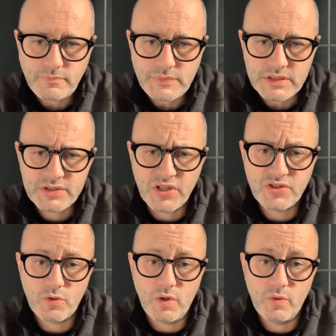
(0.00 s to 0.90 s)
So it's the
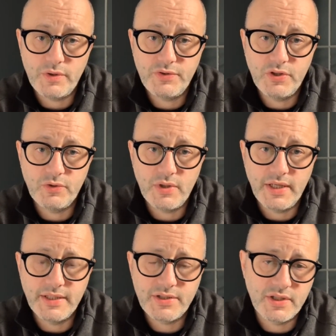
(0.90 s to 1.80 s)
wrong one to you.
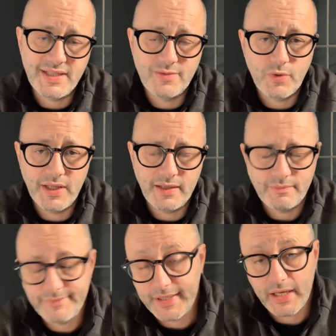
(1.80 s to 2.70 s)
So it doesn't really,
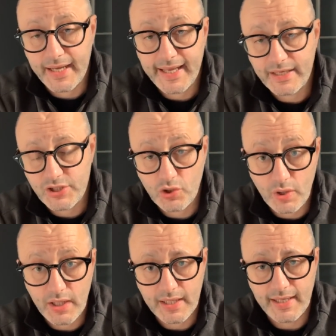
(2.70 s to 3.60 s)
you know, I can't show a
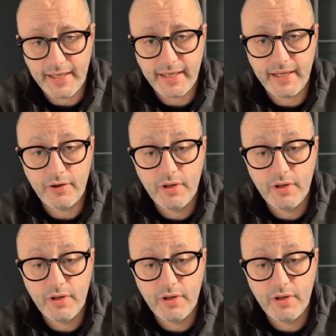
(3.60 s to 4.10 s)
lot of lighting here.